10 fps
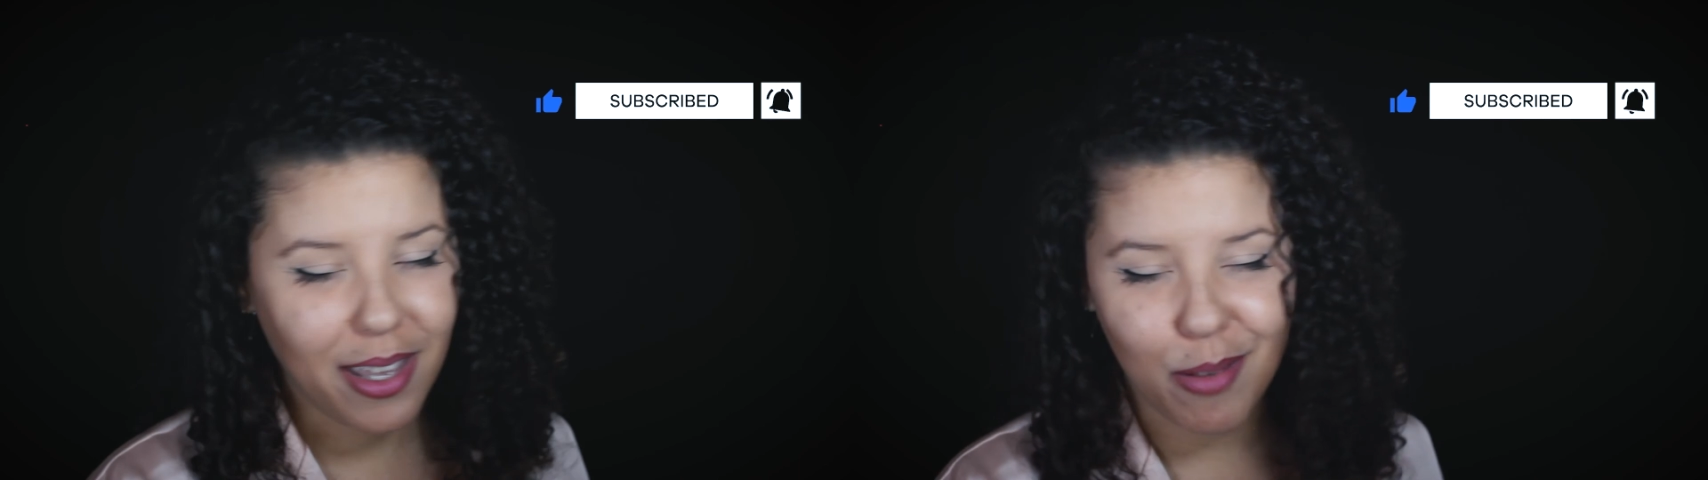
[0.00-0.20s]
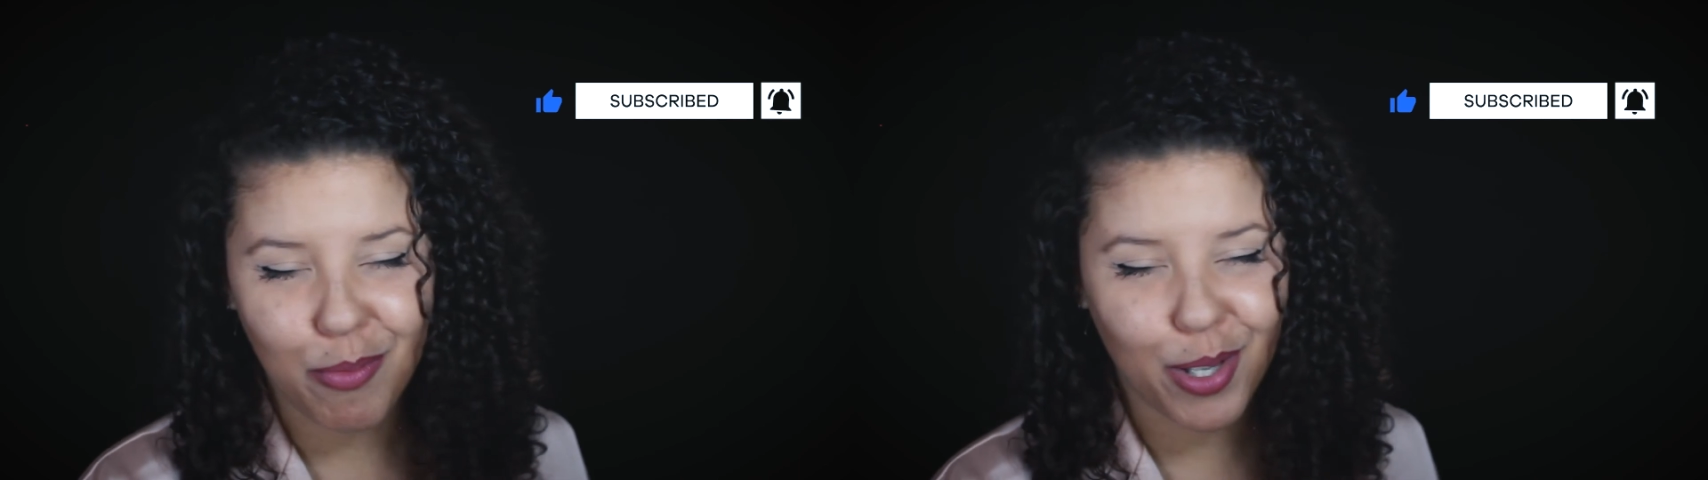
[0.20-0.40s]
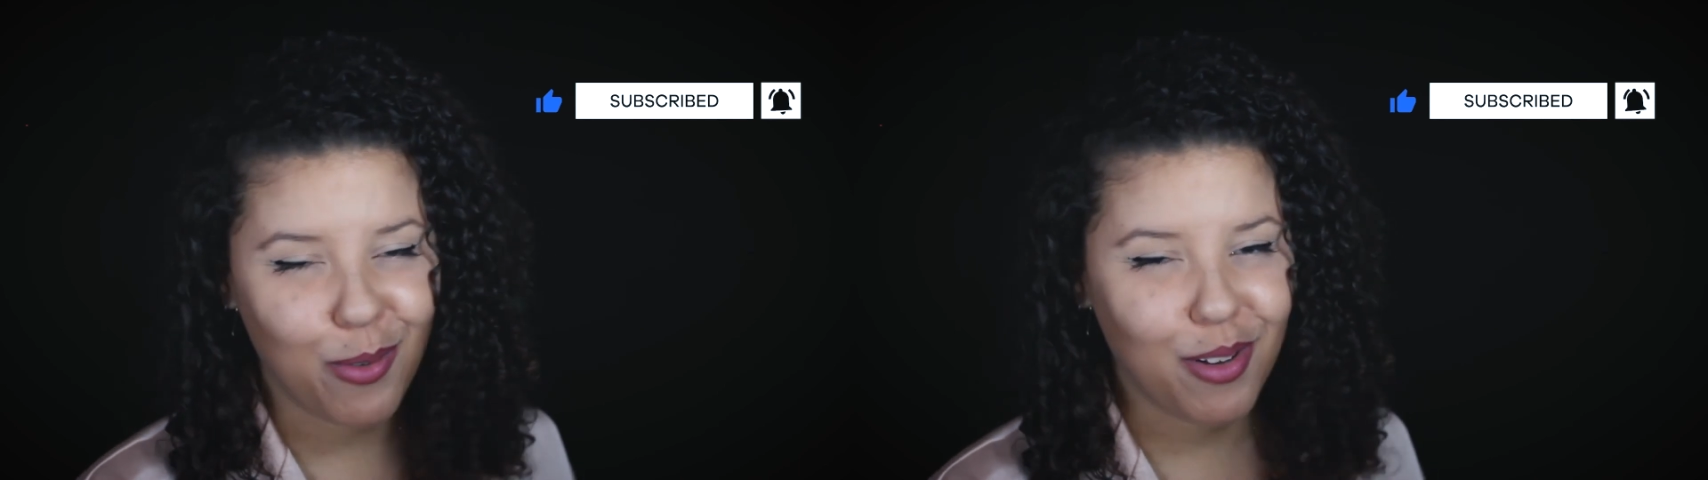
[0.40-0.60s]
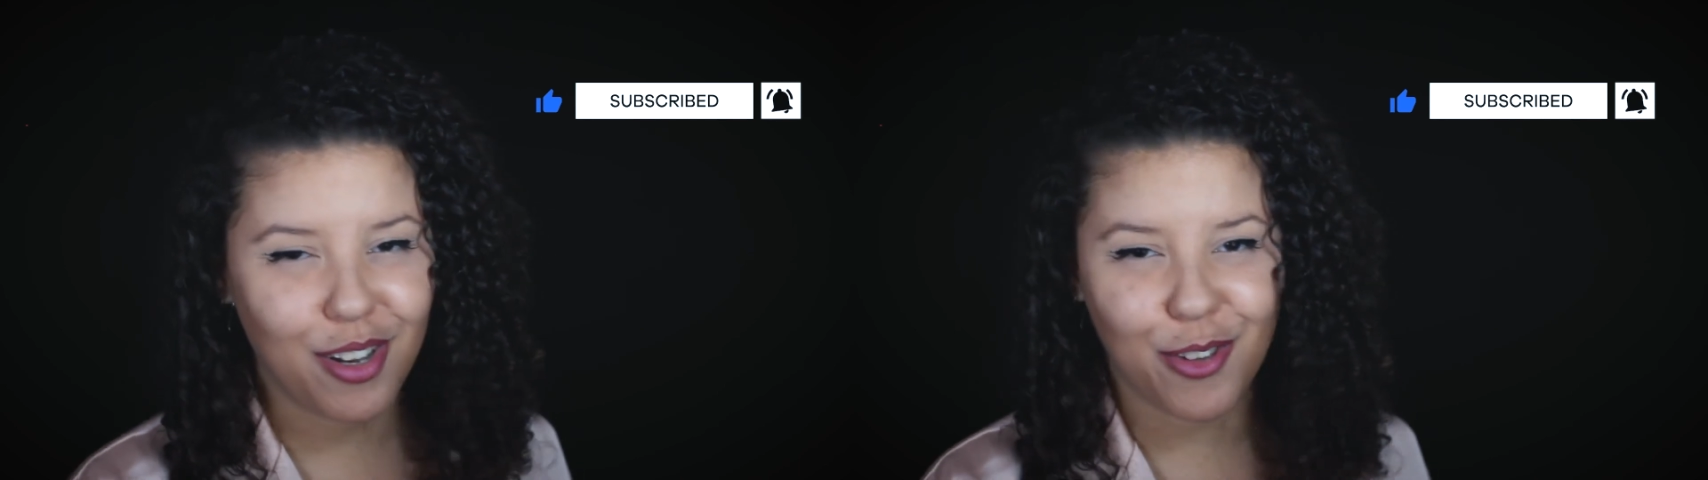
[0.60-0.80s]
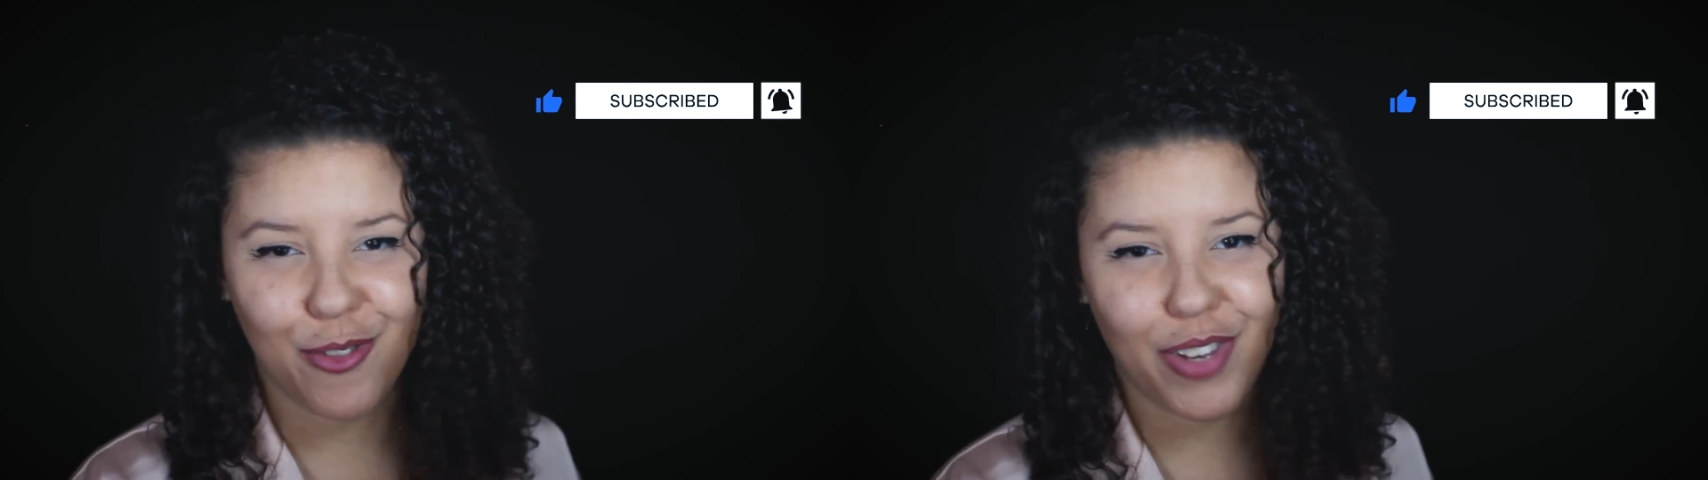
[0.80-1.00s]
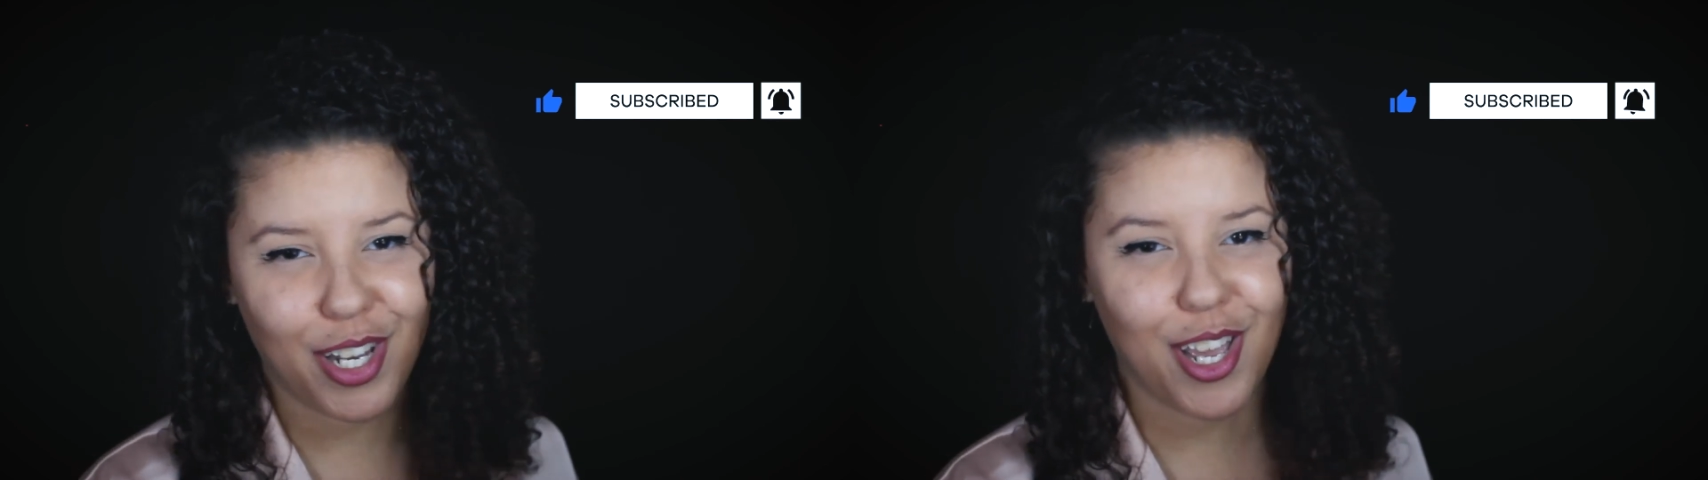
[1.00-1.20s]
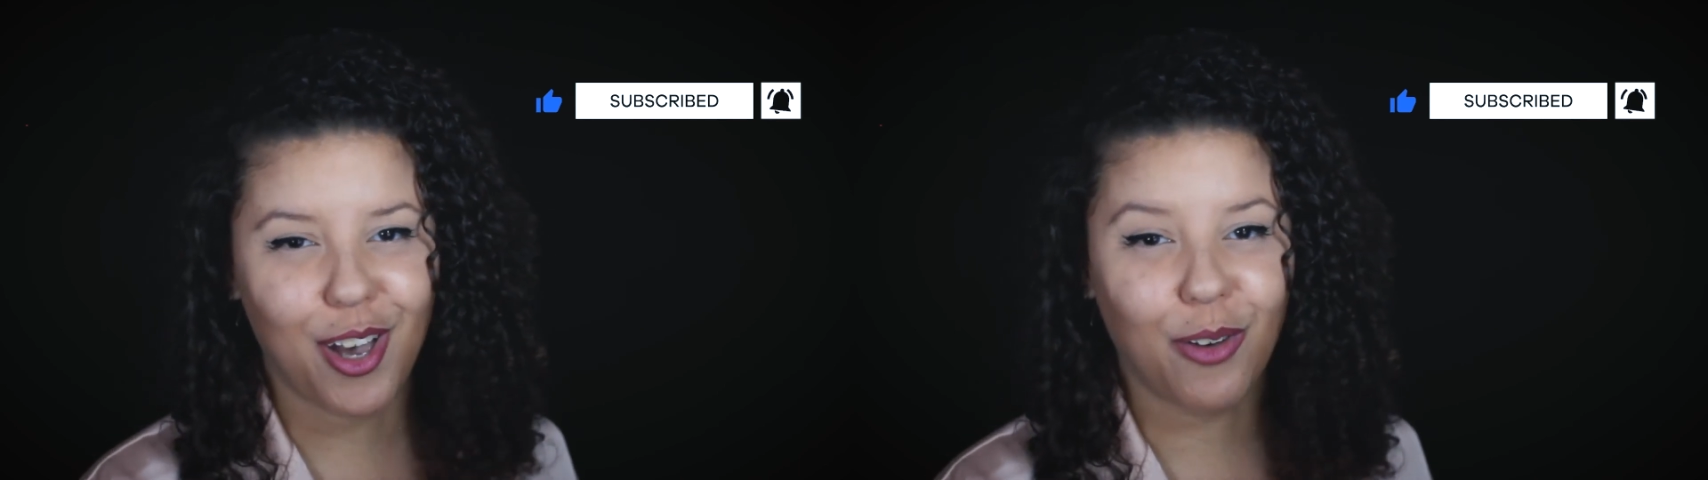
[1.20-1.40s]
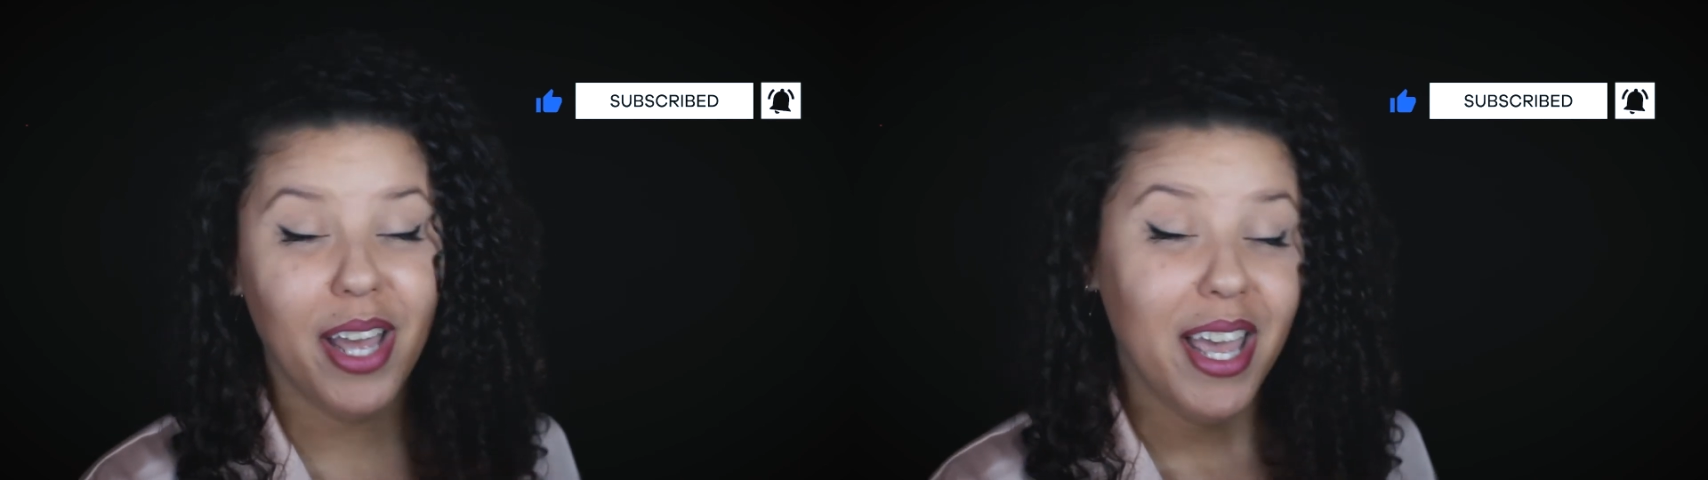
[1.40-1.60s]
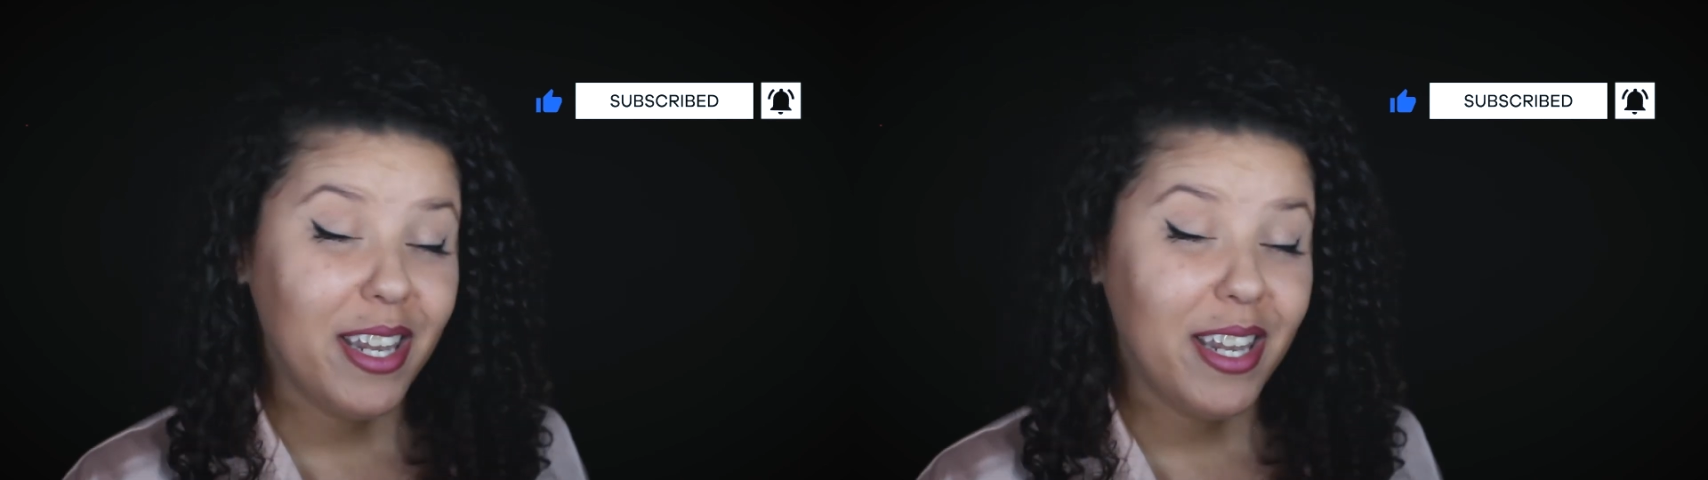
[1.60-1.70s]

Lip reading: upload a new video.